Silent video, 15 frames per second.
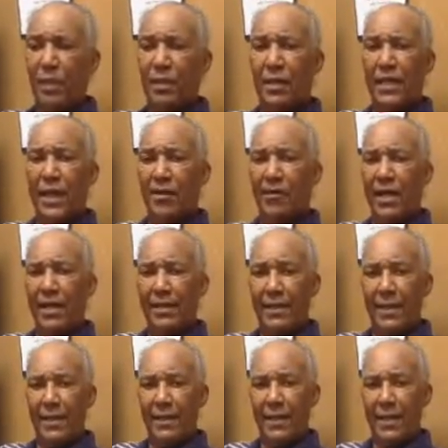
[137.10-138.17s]
the county
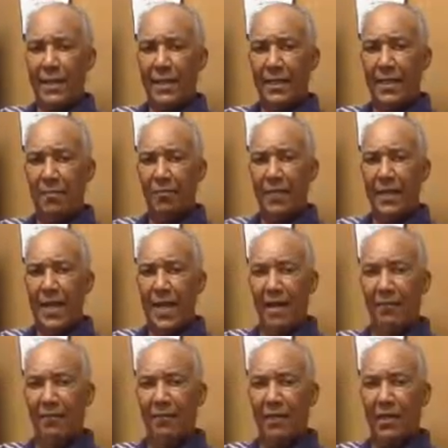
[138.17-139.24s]
athletic league that we
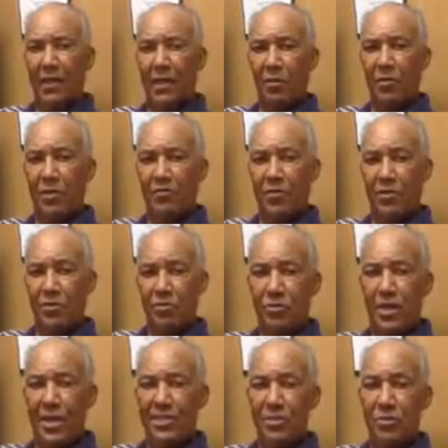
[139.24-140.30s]
had with the elementary and
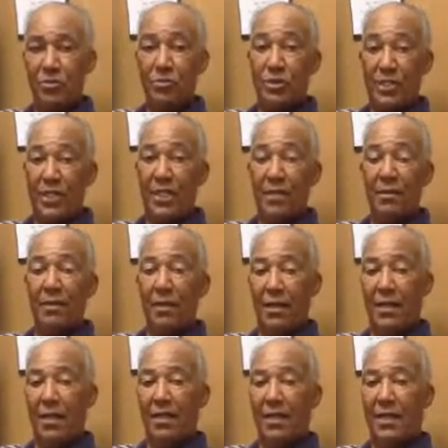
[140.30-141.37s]
junior high schools in
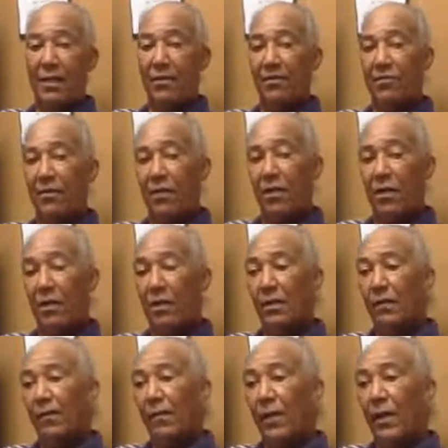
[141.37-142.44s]
Leon County, Florida.
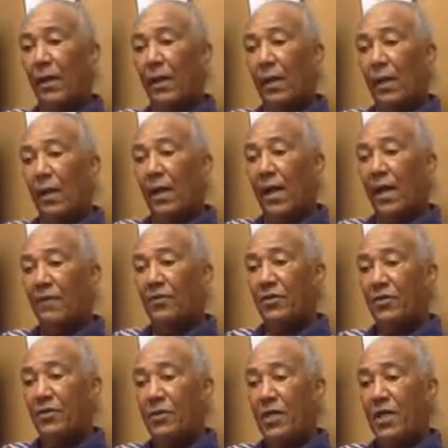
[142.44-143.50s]
After
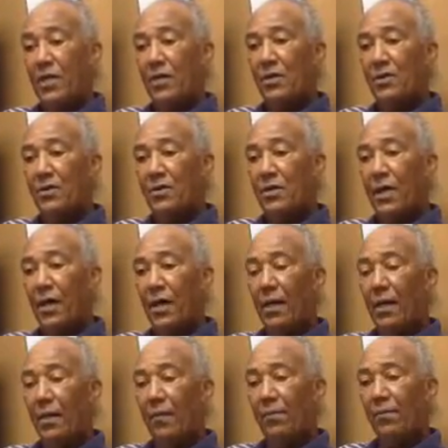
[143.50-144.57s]
2 years,
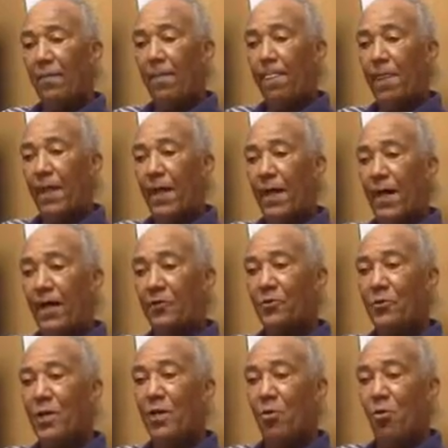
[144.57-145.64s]
I was
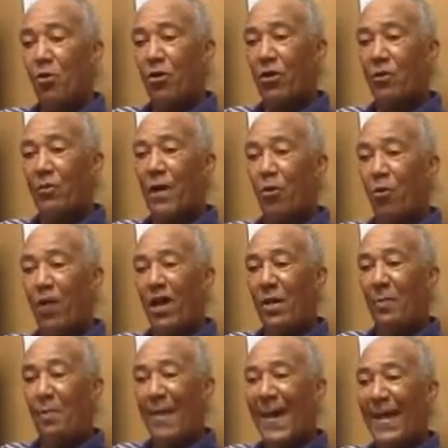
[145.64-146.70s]
really working my way
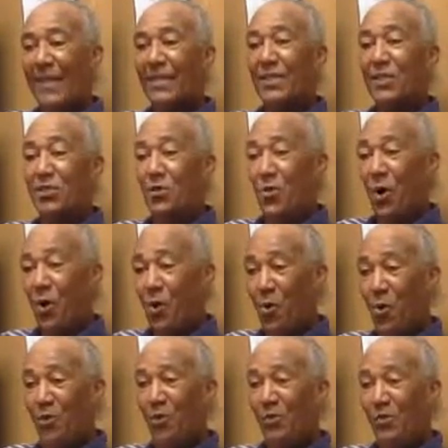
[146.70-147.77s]
back to
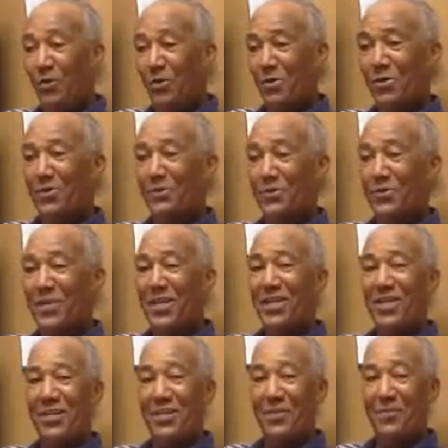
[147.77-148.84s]
home, to
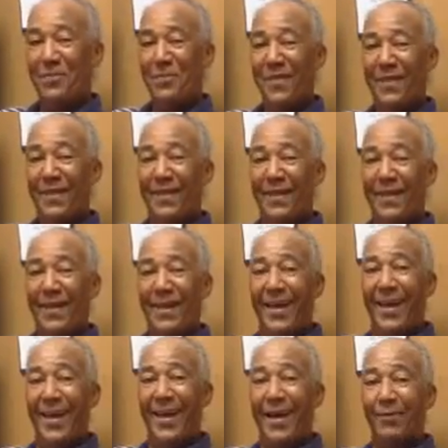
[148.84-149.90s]
Virginia,
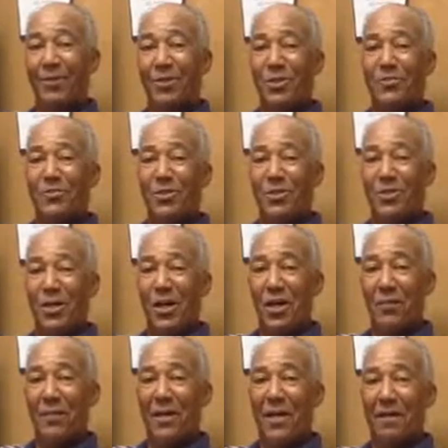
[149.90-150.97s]
and I was looking for a
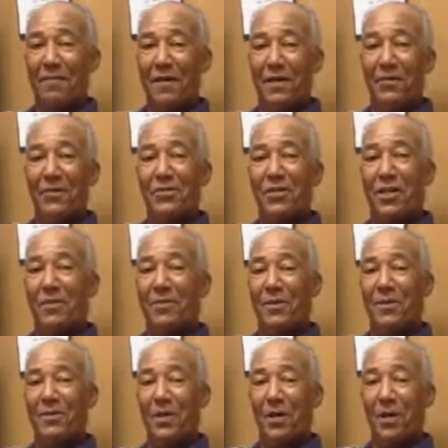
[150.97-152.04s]
job, and I found a job
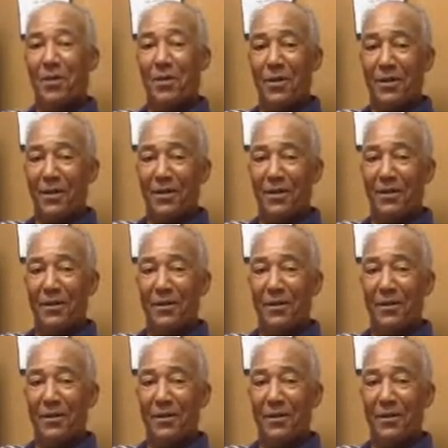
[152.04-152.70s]
in Tarboro.